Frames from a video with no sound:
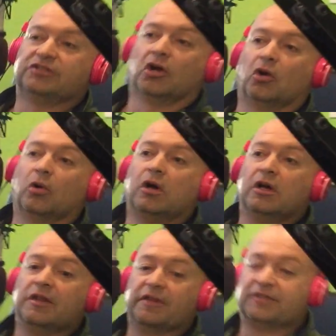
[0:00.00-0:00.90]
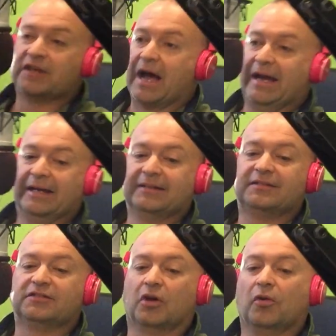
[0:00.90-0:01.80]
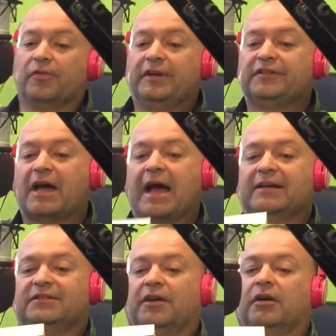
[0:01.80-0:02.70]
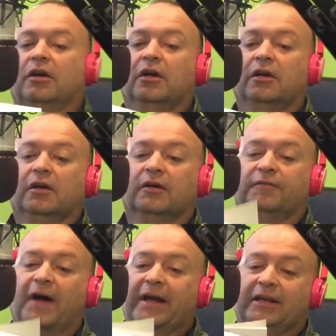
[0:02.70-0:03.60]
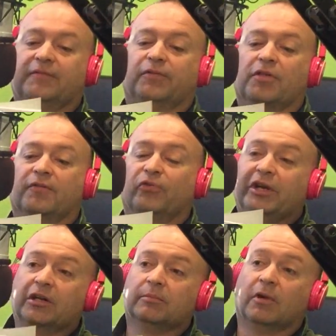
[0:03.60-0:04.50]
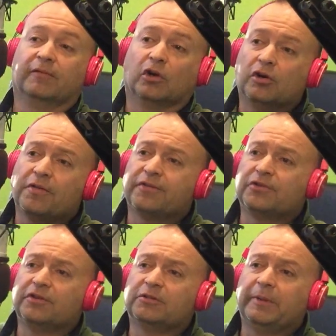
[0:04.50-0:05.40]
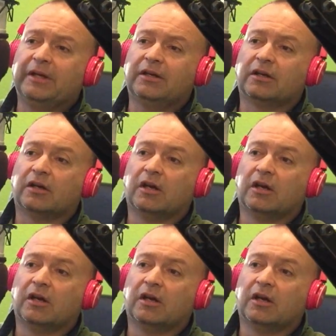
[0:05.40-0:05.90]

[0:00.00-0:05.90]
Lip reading: so the science, so these guys that are fighting for the freedom of Earth, so to speak.